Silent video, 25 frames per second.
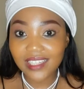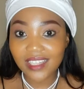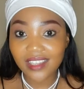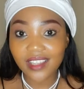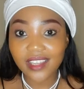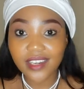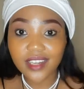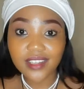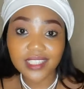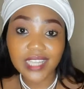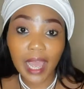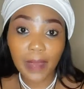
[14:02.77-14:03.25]
that
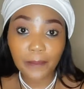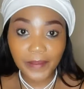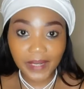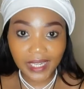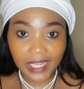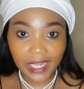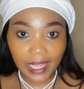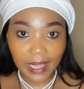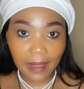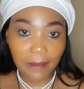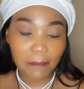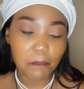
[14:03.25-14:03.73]
is
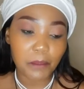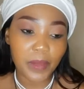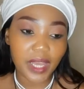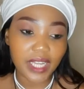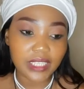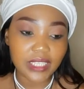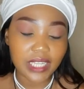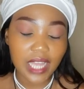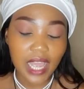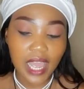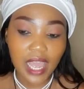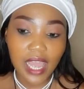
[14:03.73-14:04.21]
happening,
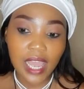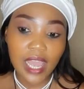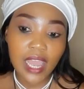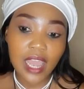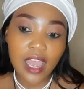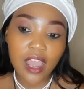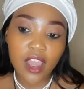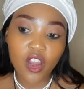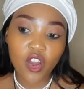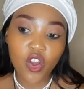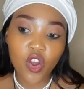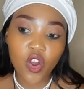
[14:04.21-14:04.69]
but
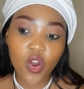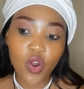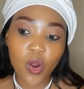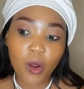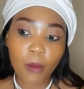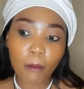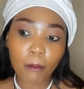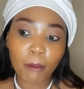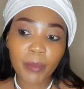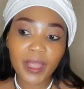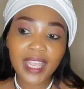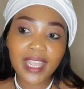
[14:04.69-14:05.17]

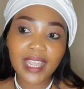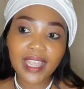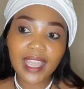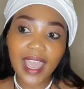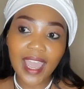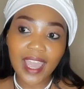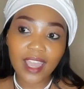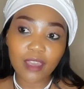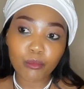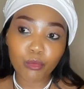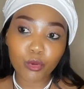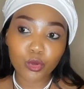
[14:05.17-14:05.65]
being
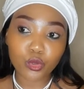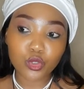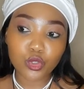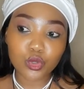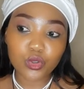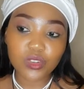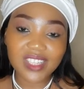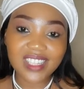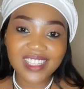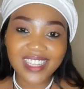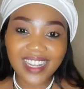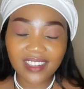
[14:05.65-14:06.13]
able to
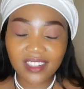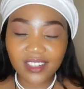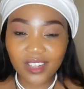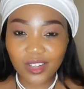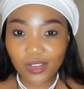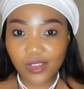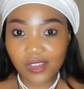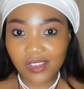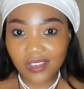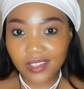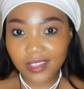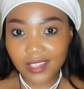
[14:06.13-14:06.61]
center
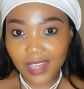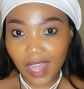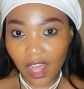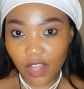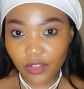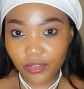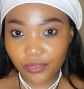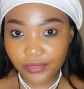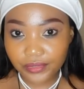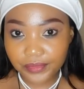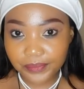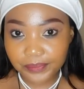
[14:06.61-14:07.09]

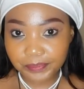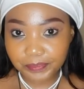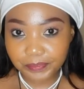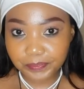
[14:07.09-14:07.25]
yourself